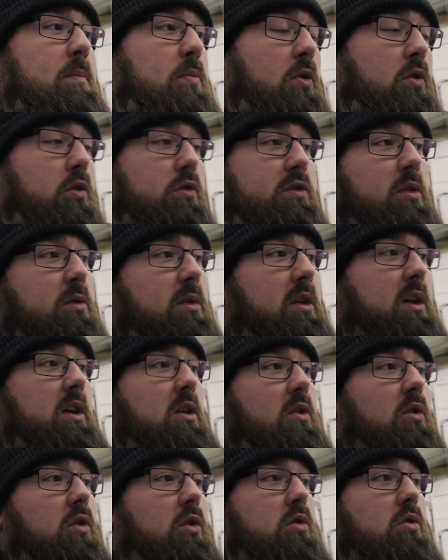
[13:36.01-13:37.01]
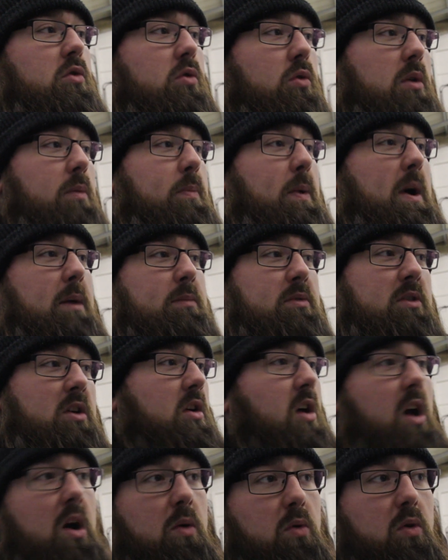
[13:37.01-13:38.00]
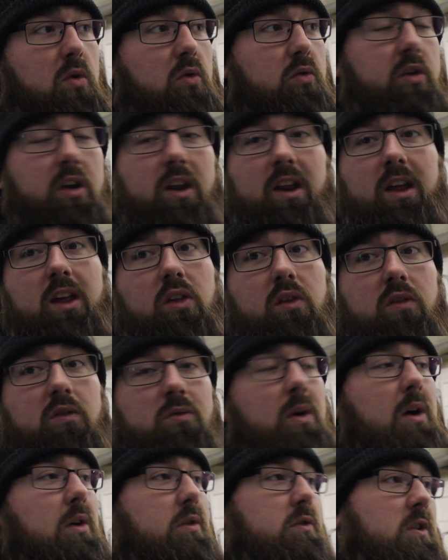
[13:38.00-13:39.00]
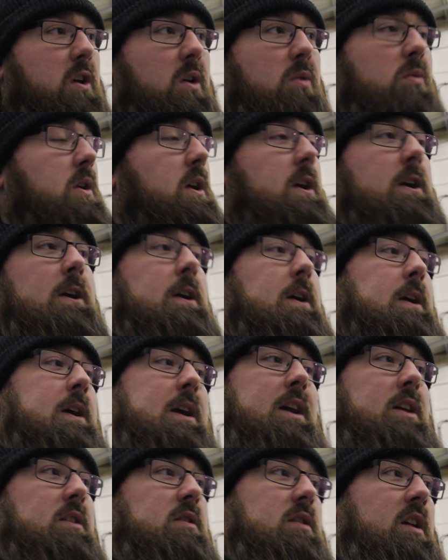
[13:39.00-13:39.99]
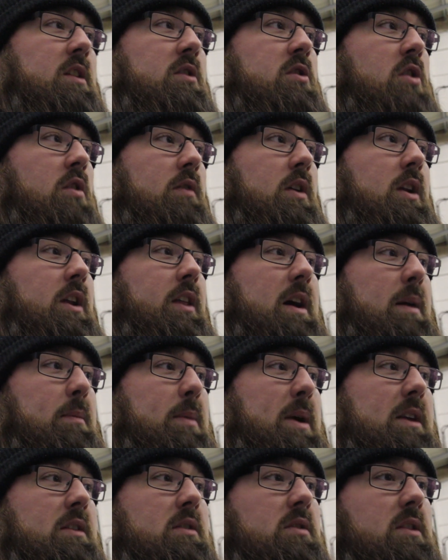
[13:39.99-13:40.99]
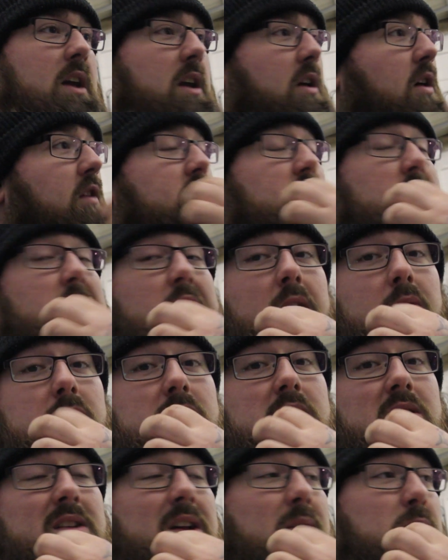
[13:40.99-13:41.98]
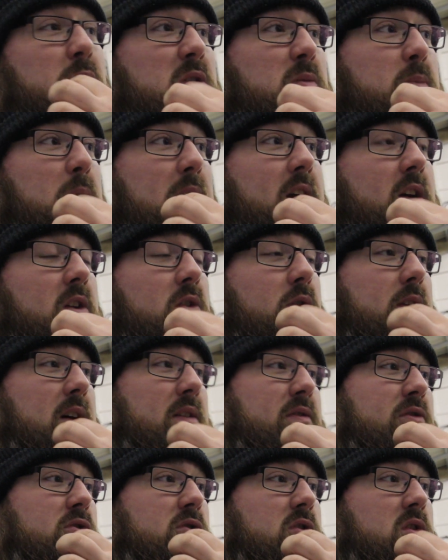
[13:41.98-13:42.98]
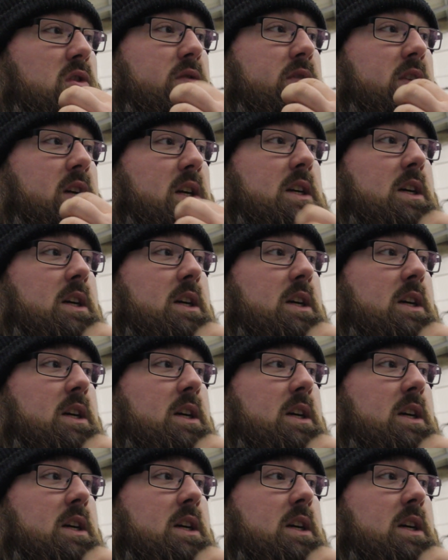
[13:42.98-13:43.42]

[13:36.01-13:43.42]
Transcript: But also the oil cooler pipes can go underneath as well, so it's not really that bad, because they obviously go to the sandwich plate and all that fun stuff.